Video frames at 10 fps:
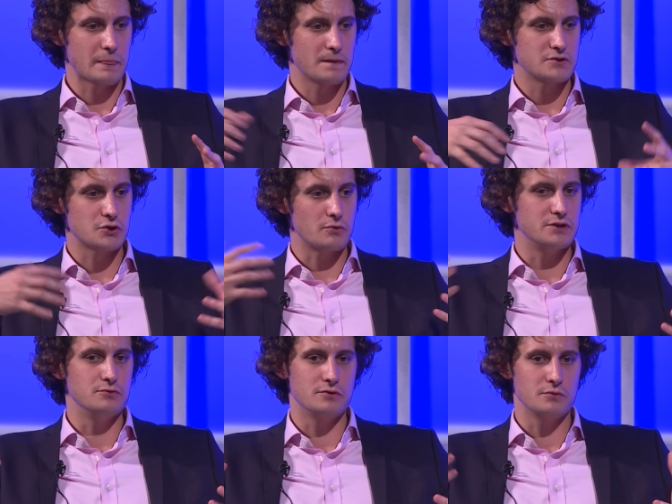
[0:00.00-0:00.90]
showing
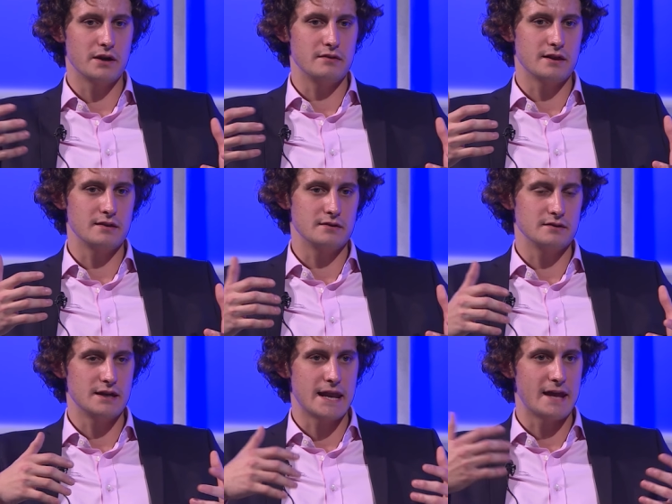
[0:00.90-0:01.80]
you the way that
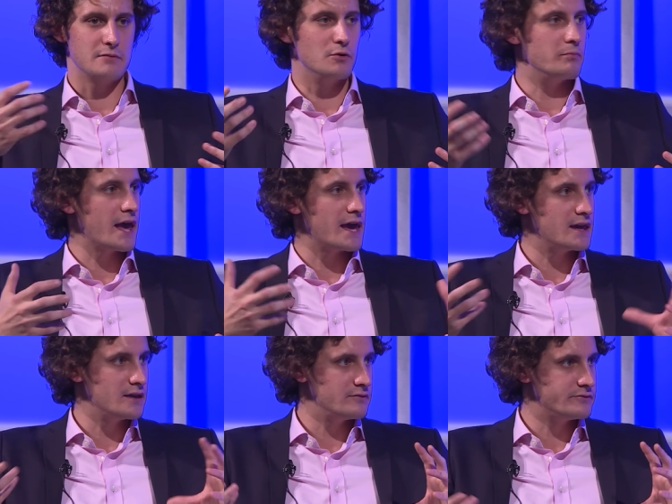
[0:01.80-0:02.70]
a, an animal
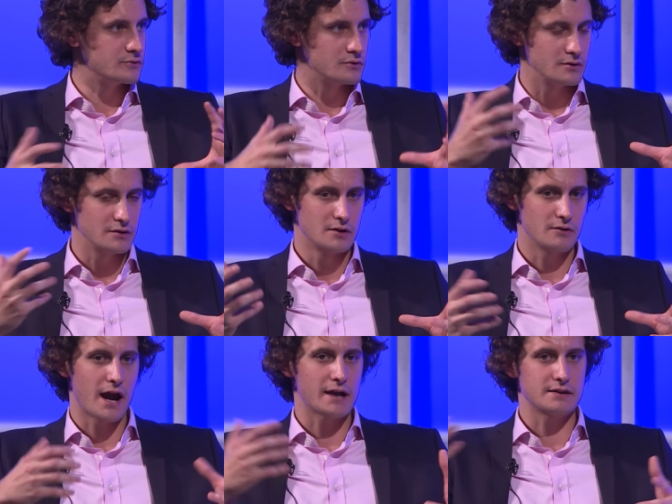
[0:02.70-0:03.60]
behaved or, or
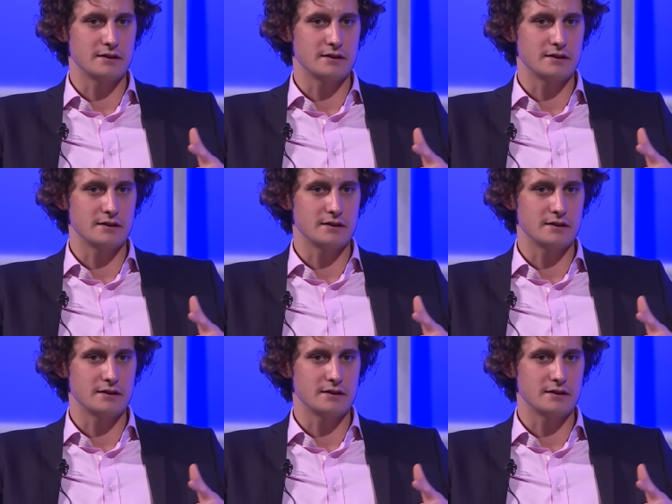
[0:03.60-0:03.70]
acted